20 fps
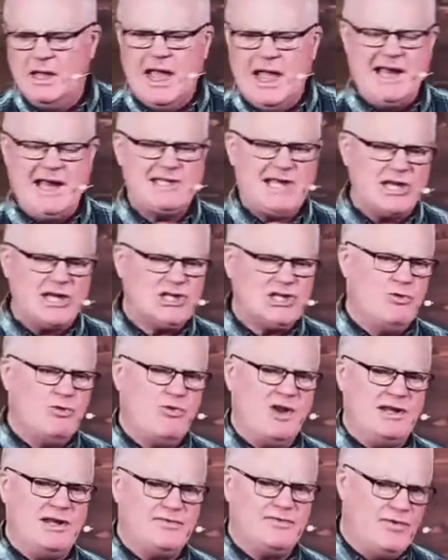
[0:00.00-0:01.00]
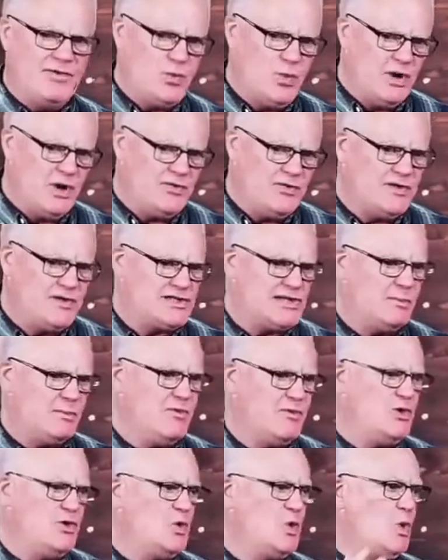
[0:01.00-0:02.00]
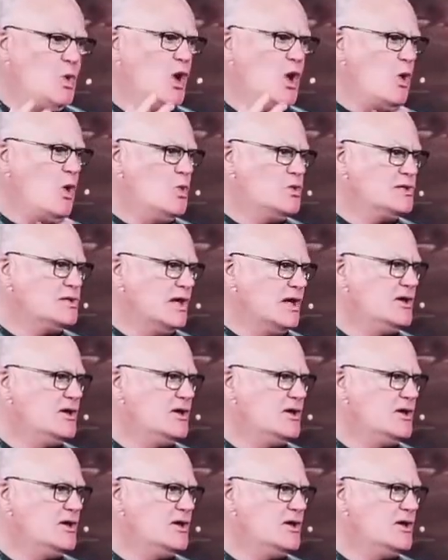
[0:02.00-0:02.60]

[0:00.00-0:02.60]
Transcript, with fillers: And it's actually a relevant word for some of you who are older